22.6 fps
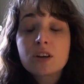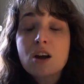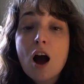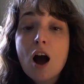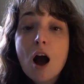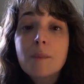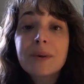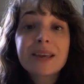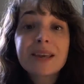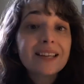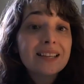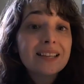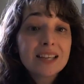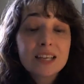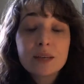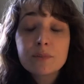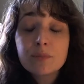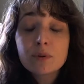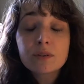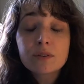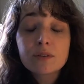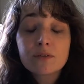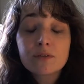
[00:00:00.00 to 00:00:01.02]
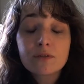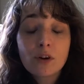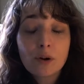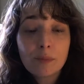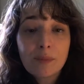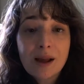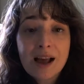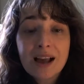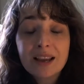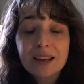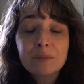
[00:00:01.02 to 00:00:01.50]
comic in ebook
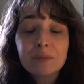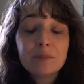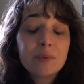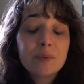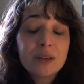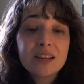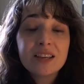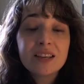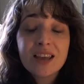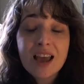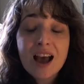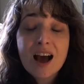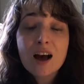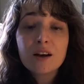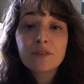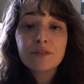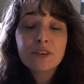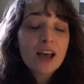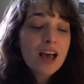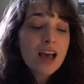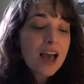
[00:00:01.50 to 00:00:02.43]
format in PDF